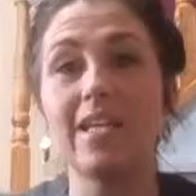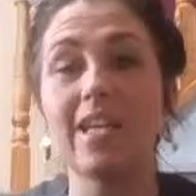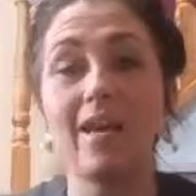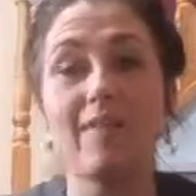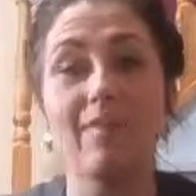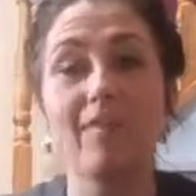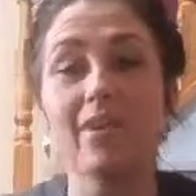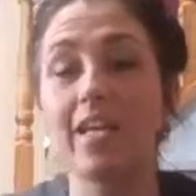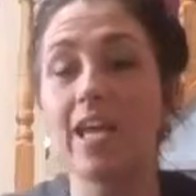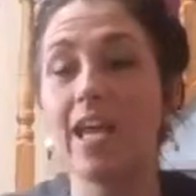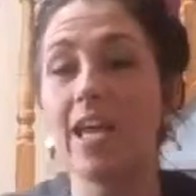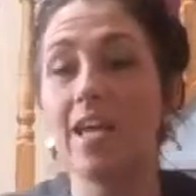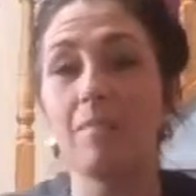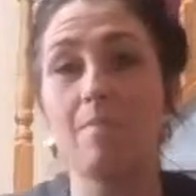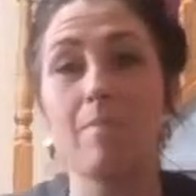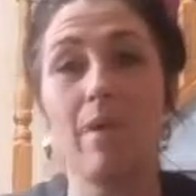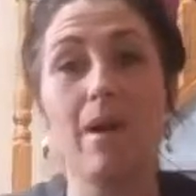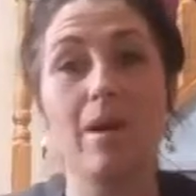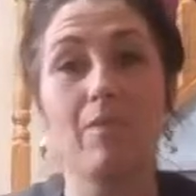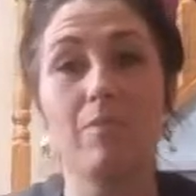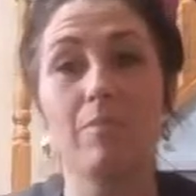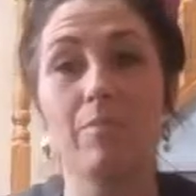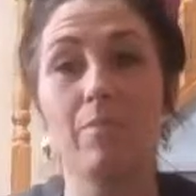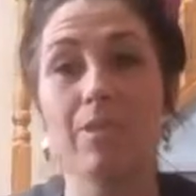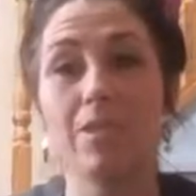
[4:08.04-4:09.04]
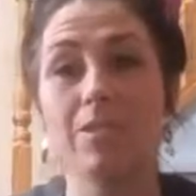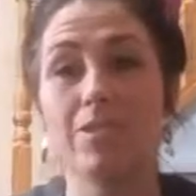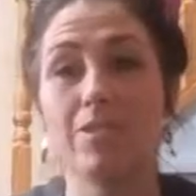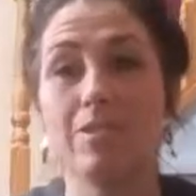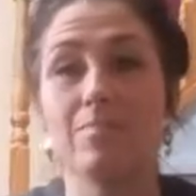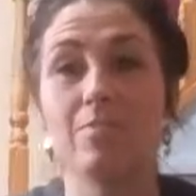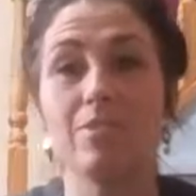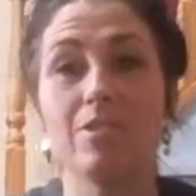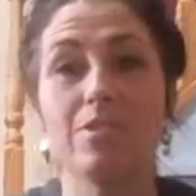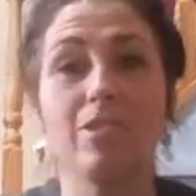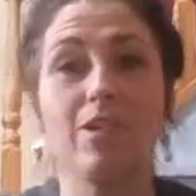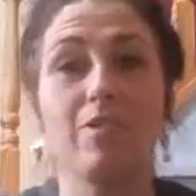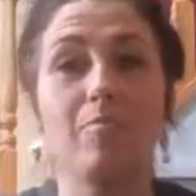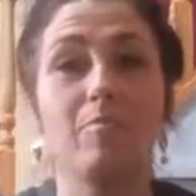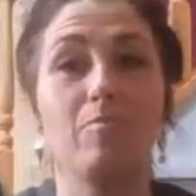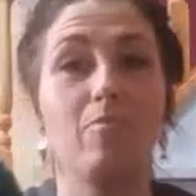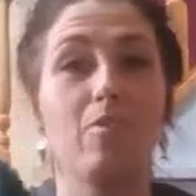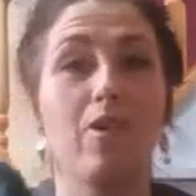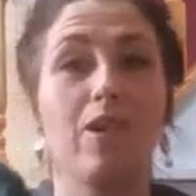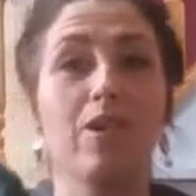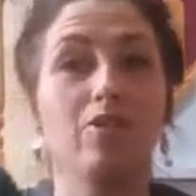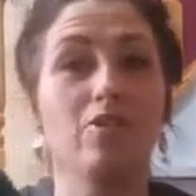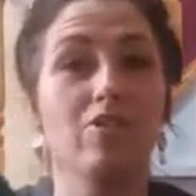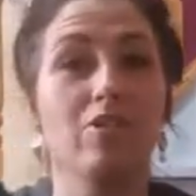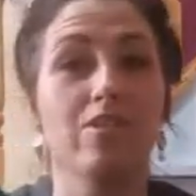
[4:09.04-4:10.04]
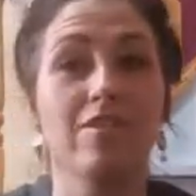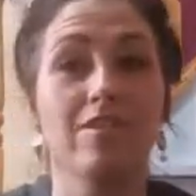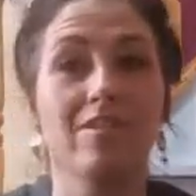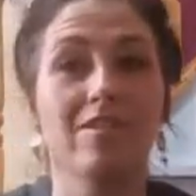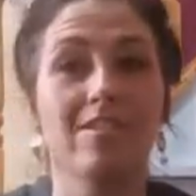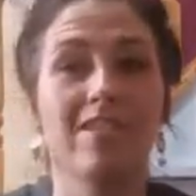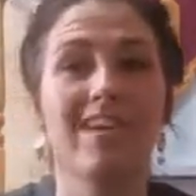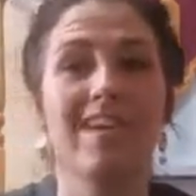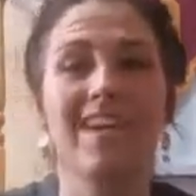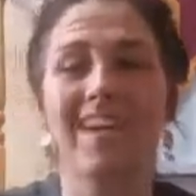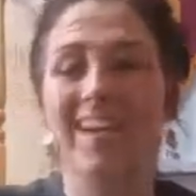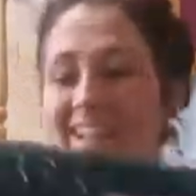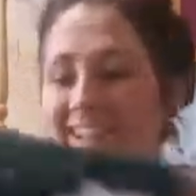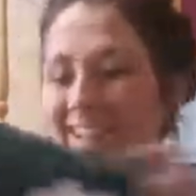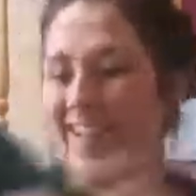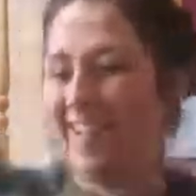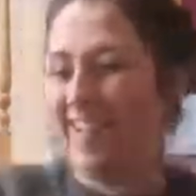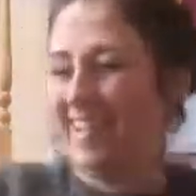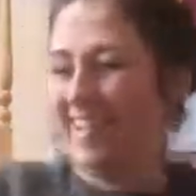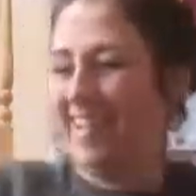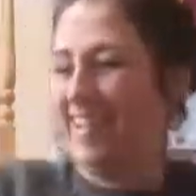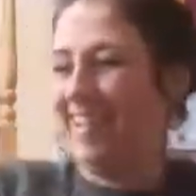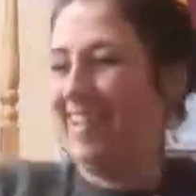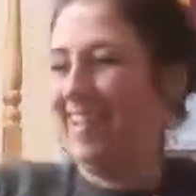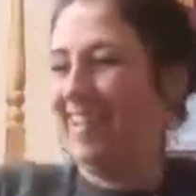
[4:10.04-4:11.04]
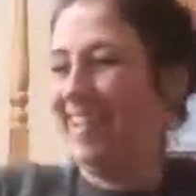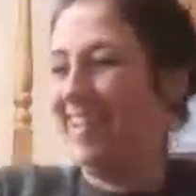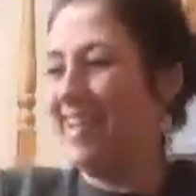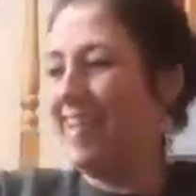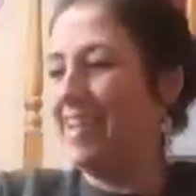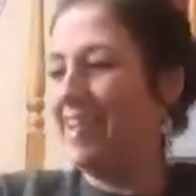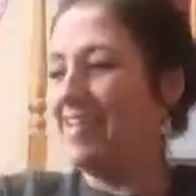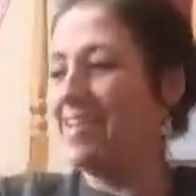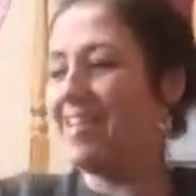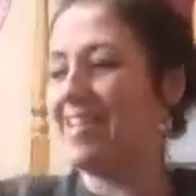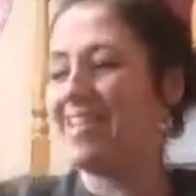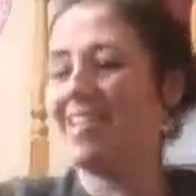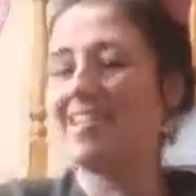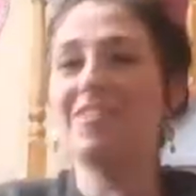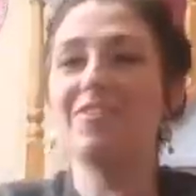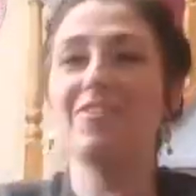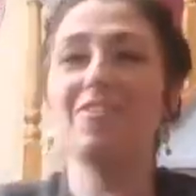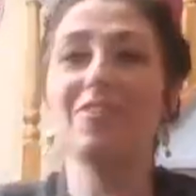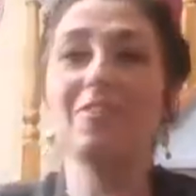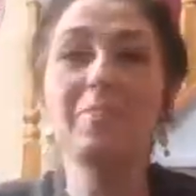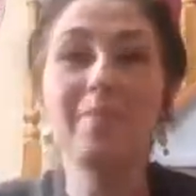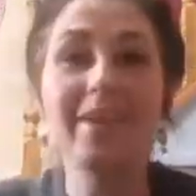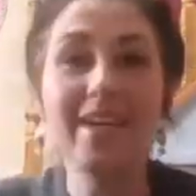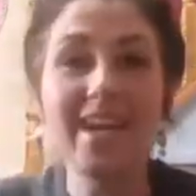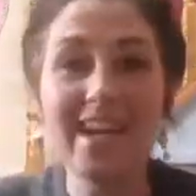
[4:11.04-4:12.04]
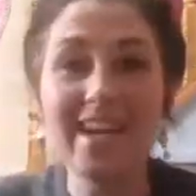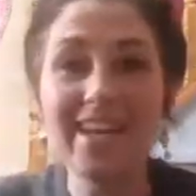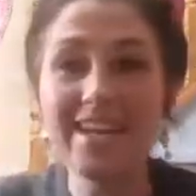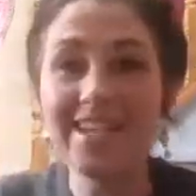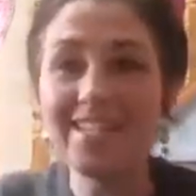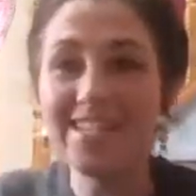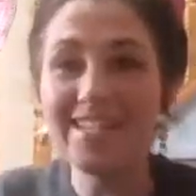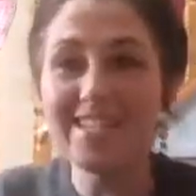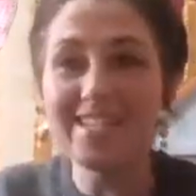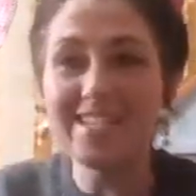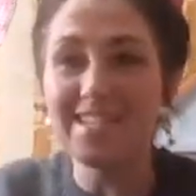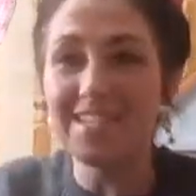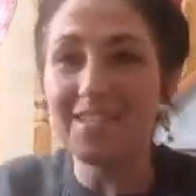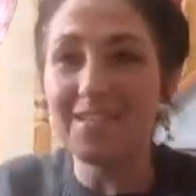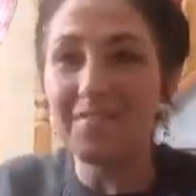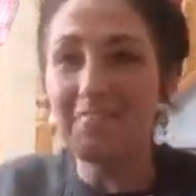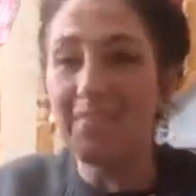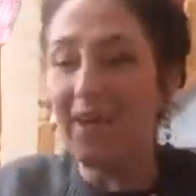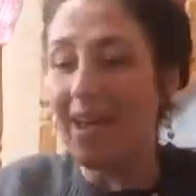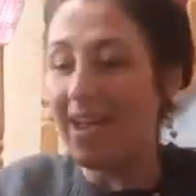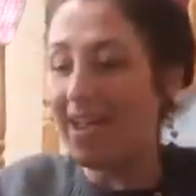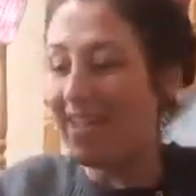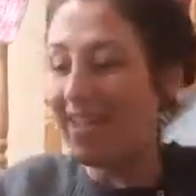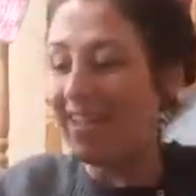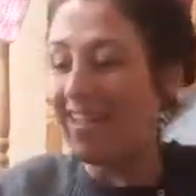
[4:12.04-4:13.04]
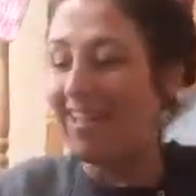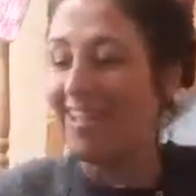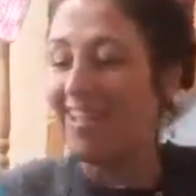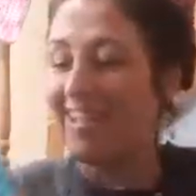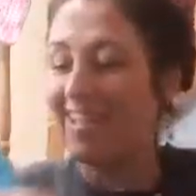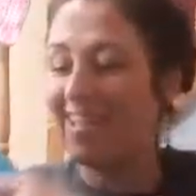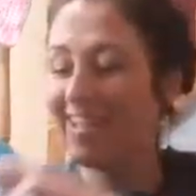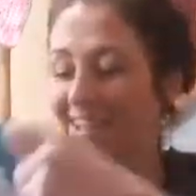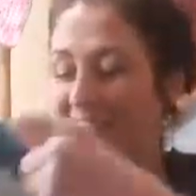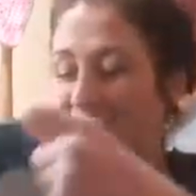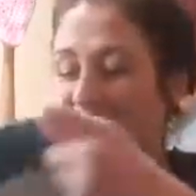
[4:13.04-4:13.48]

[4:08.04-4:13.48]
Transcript: never came out because he was so precious. So it took me ages to make.